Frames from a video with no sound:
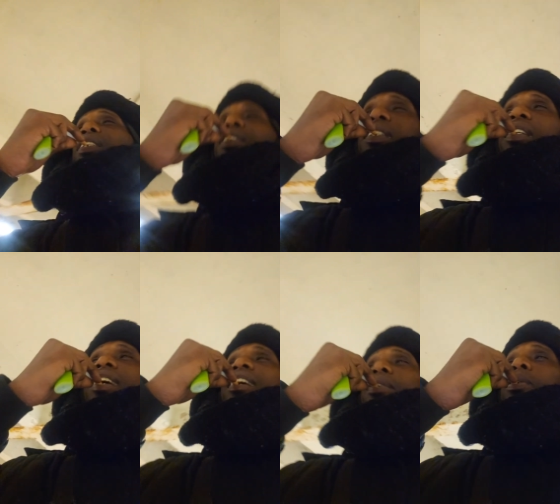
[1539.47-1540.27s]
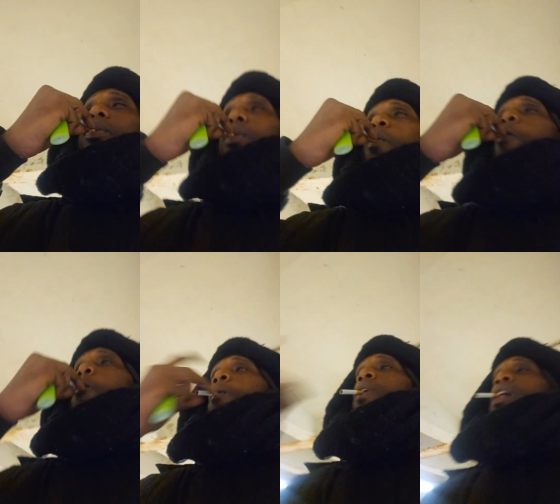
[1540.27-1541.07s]
and the answers.
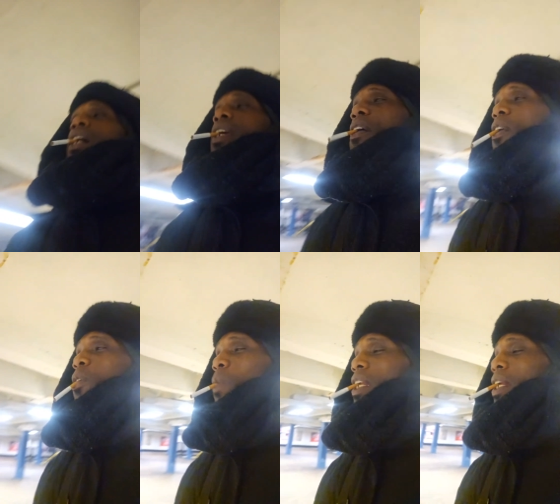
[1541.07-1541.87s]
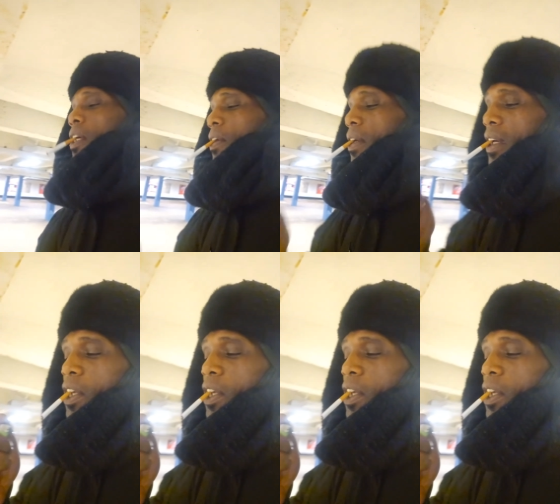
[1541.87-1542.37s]
Y'all niggas just rather listening to